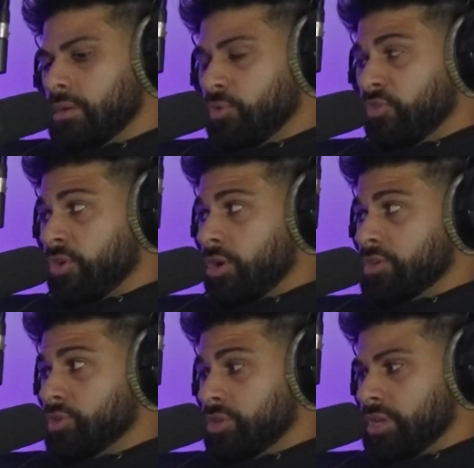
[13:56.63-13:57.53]
Moving on
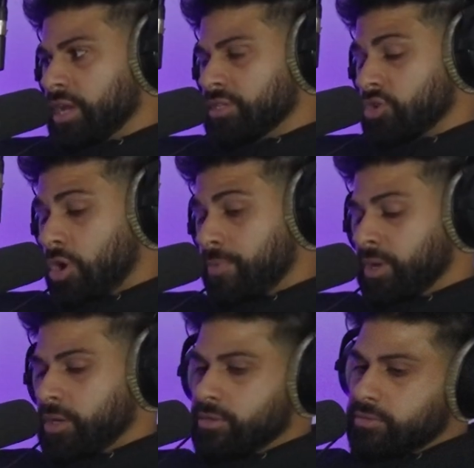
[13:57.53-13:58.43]
to the next
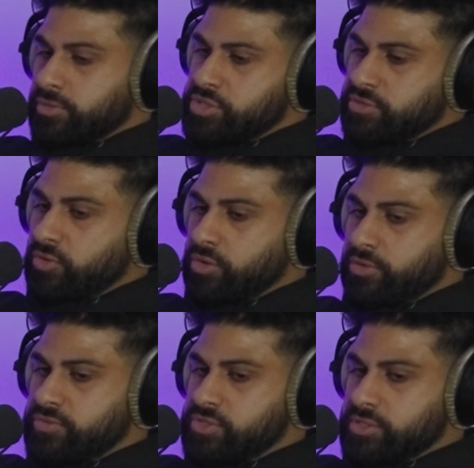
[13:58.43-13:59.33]
topic, which
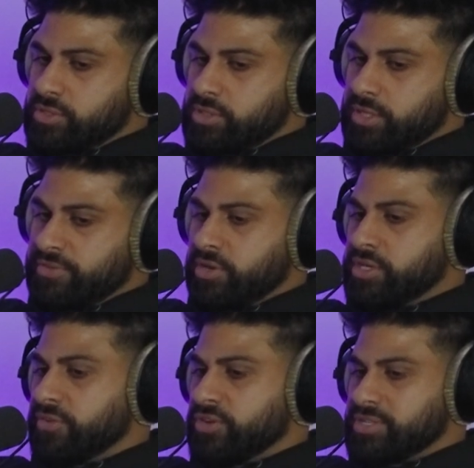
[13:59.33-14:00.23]
involves a very
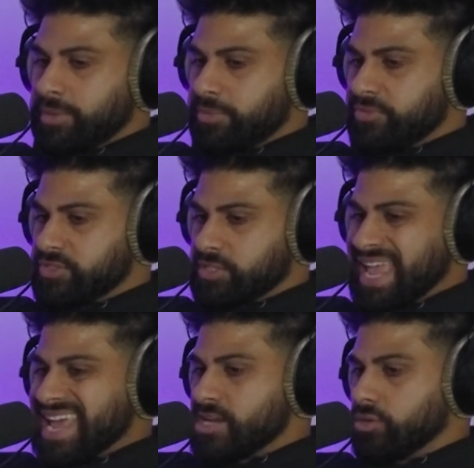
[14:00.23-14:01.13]
different type of
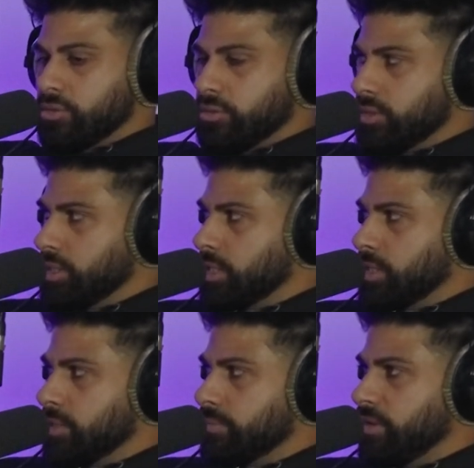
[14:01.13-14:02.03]
scandal,
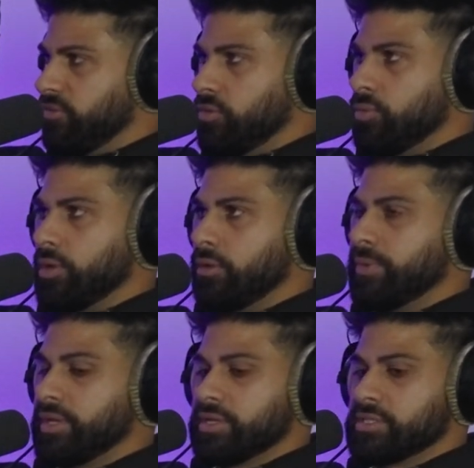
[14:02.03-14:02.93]
if you will,
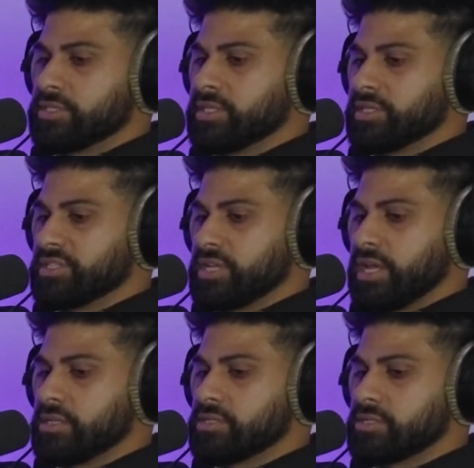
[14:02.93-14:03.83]
because it's in the
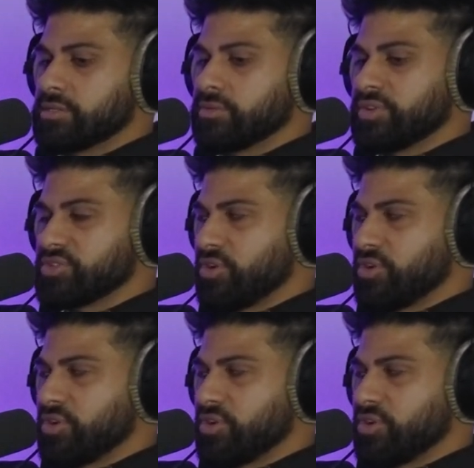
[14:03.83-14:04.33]
States, which